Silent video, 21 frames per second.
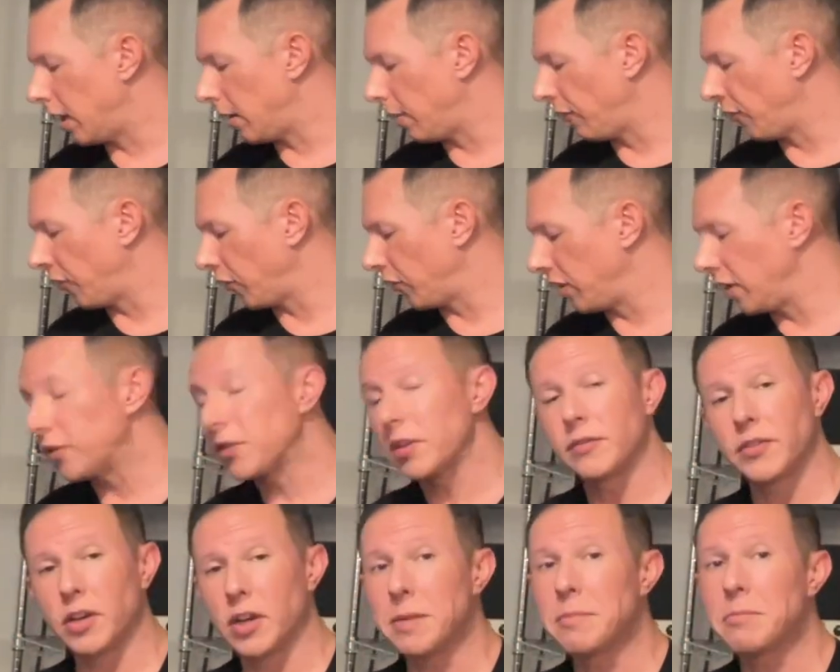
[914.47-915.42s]
So these are
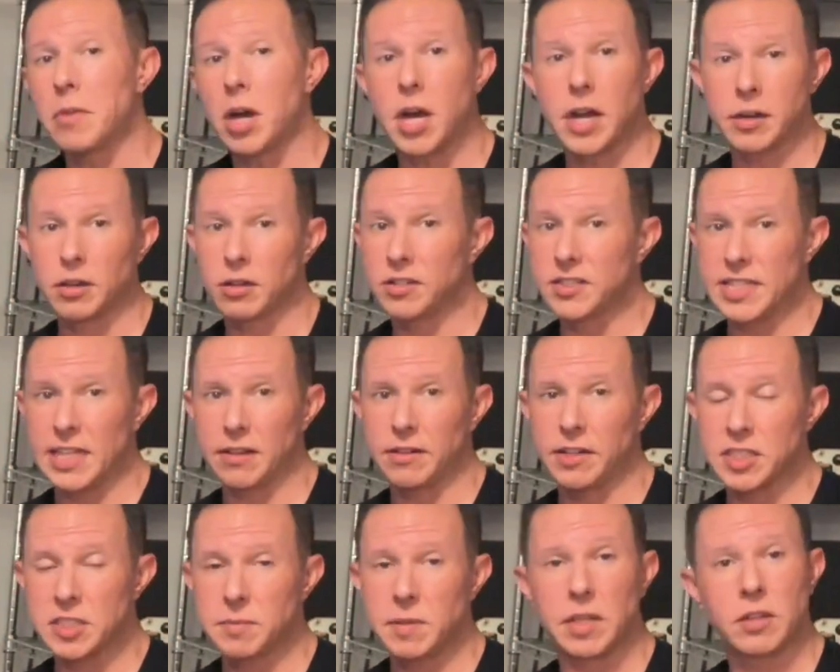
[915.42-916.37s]
very modern
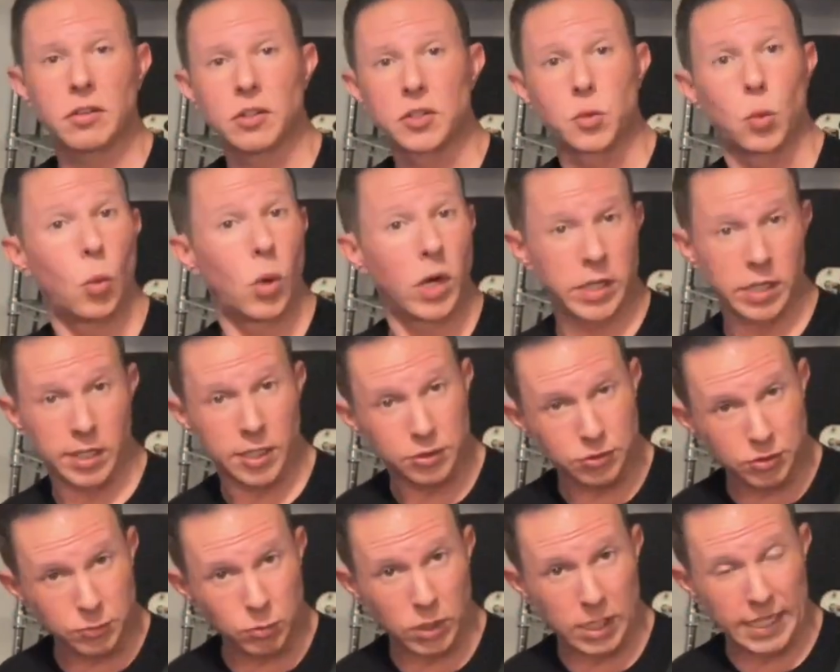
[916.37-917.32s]
sounding speakers,
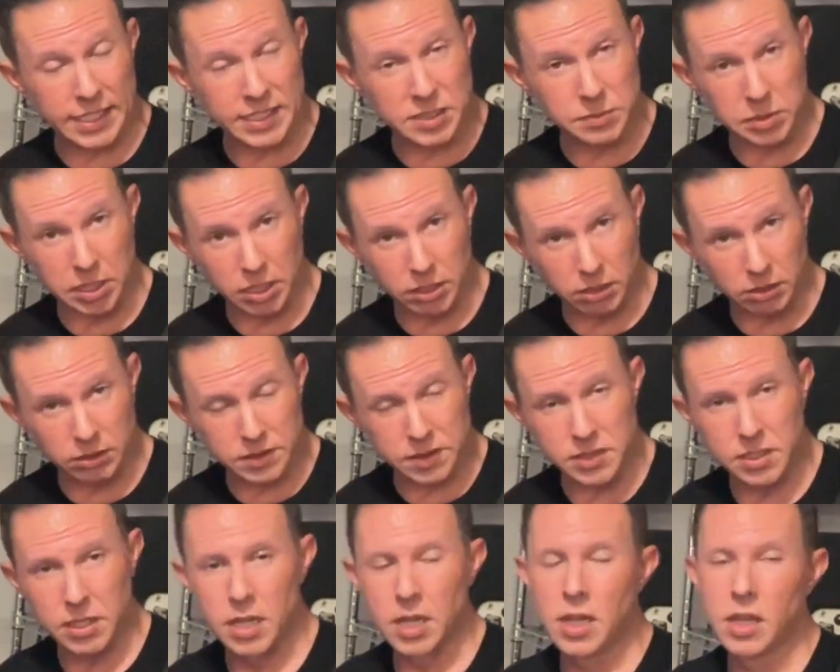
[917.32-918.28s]
100 watt speakers.
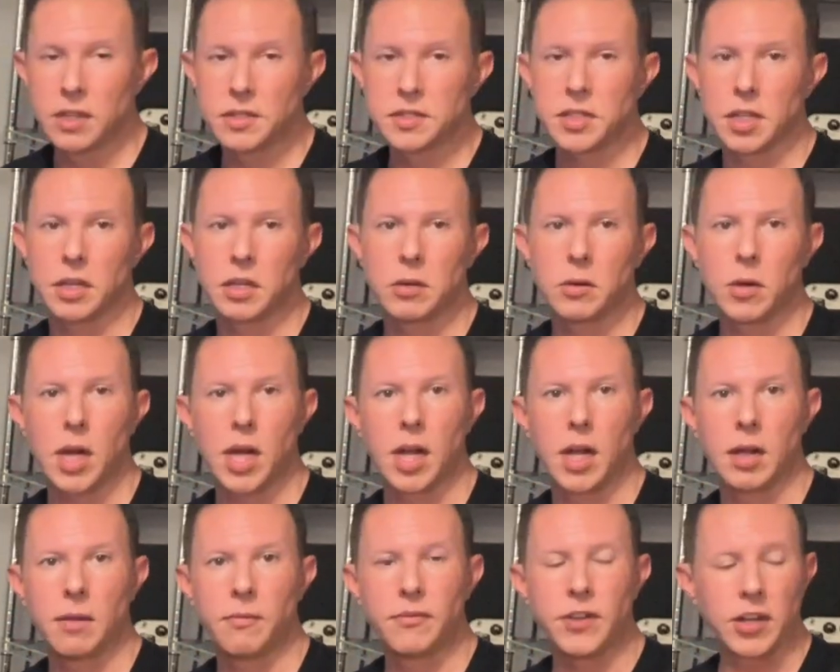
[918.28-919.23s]

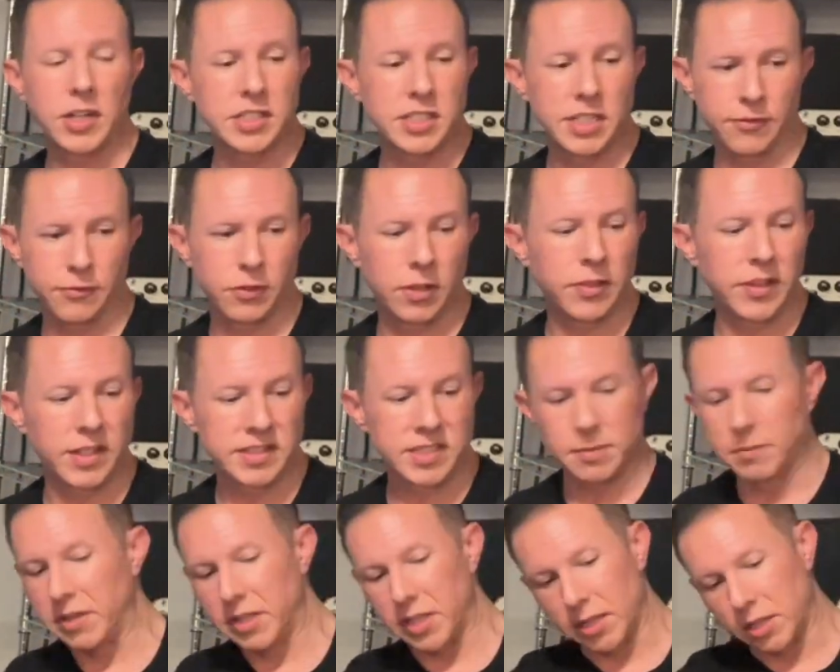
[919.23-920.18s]
So very different than some
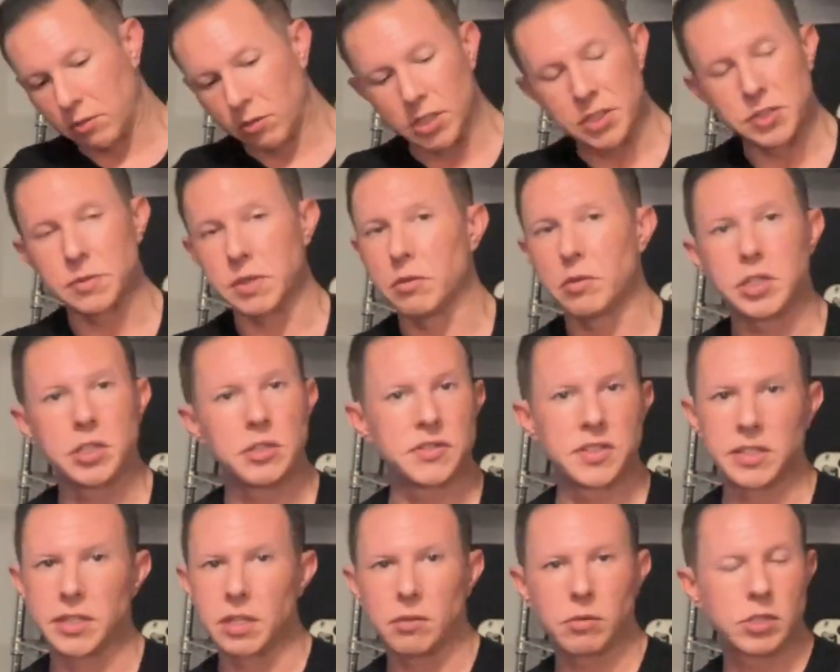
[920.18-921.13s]
of the other ones we were
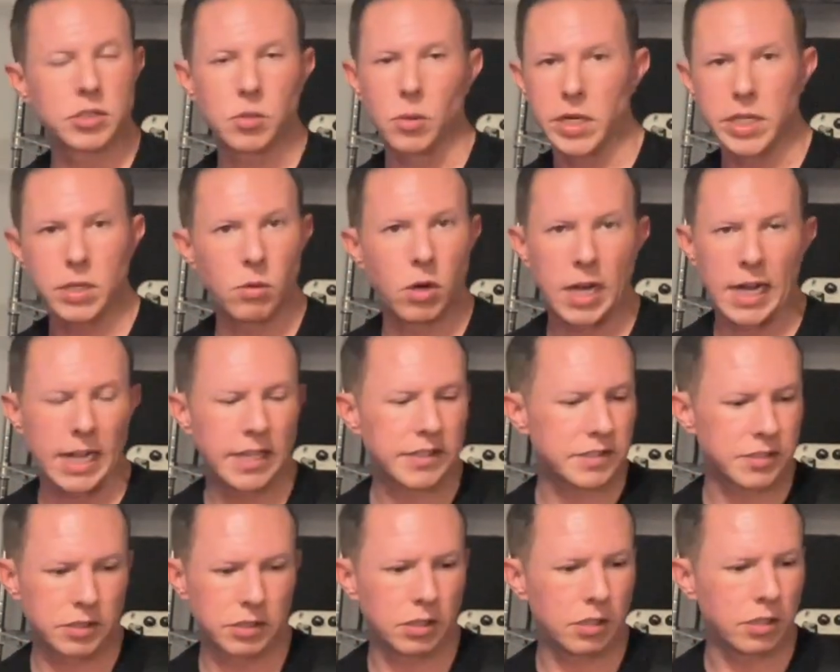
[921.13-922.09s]
using that were 20
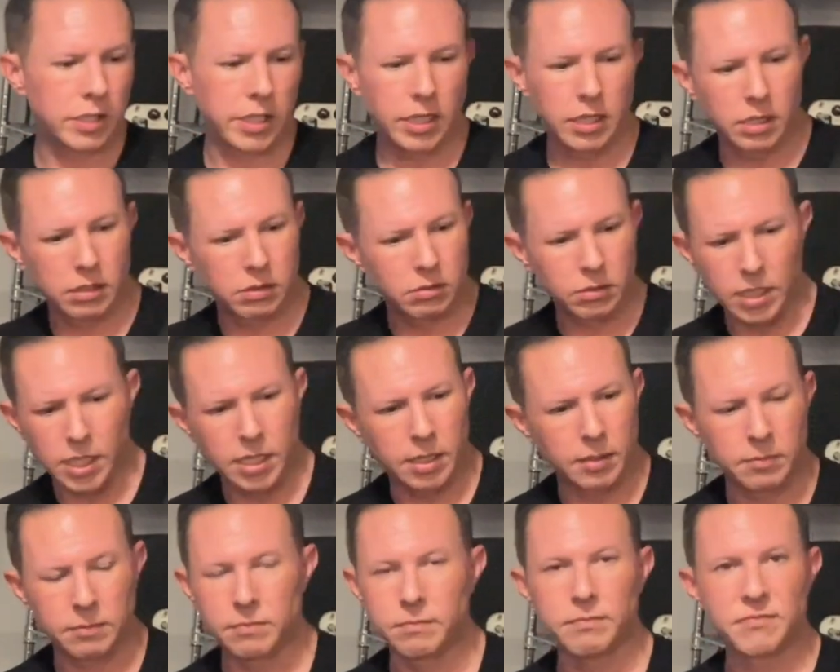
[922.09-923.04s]
watts or
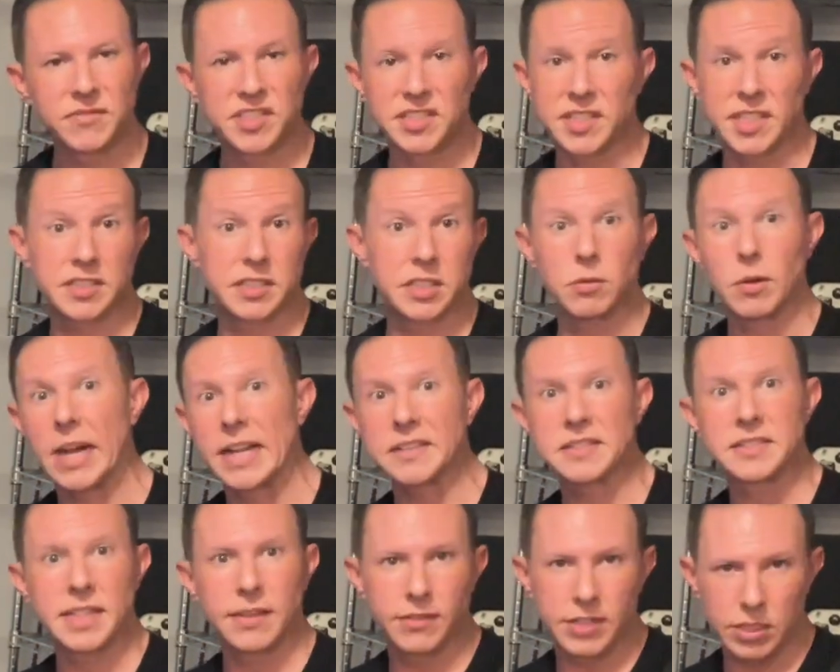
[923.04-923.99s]
60 watts,
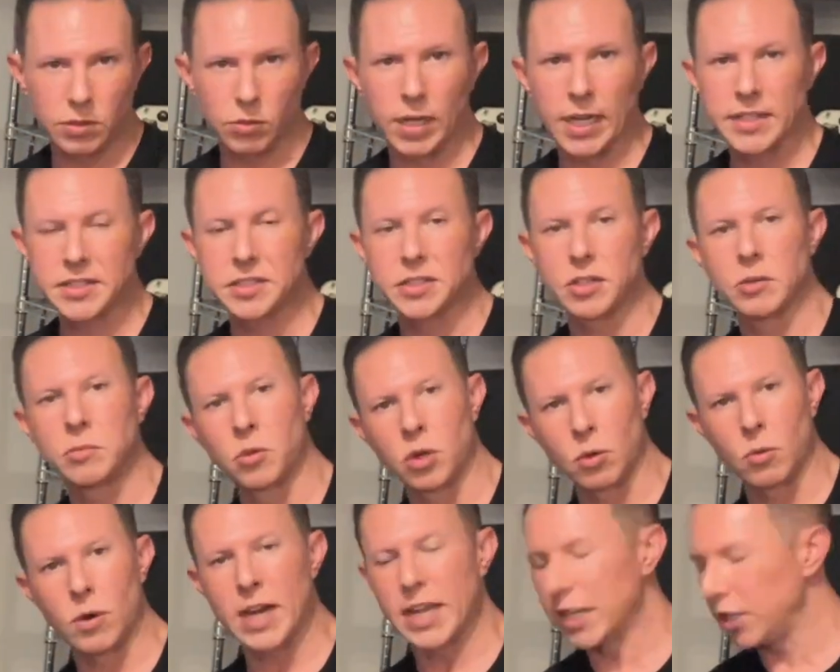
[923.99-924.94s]
70 watts. So more
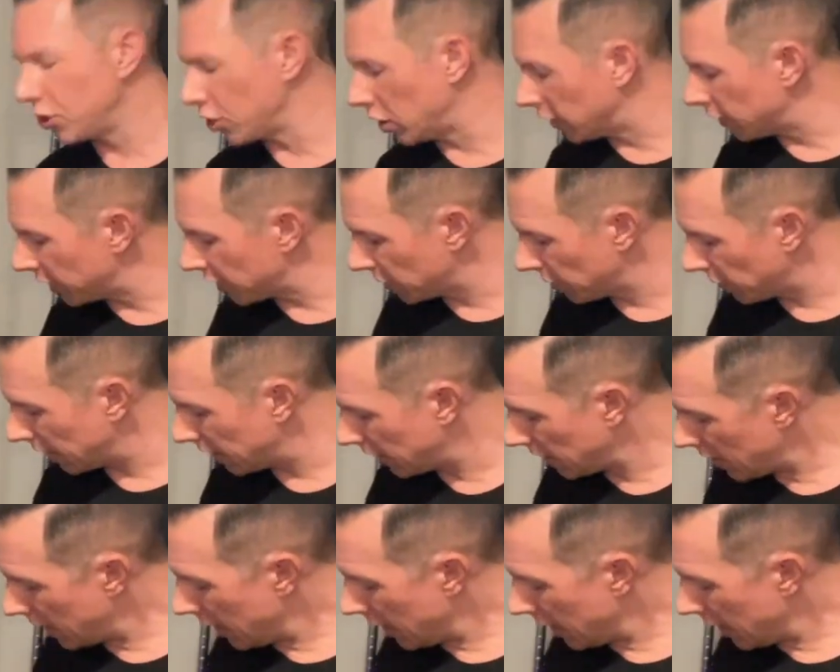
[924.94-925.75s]
wattage on this one.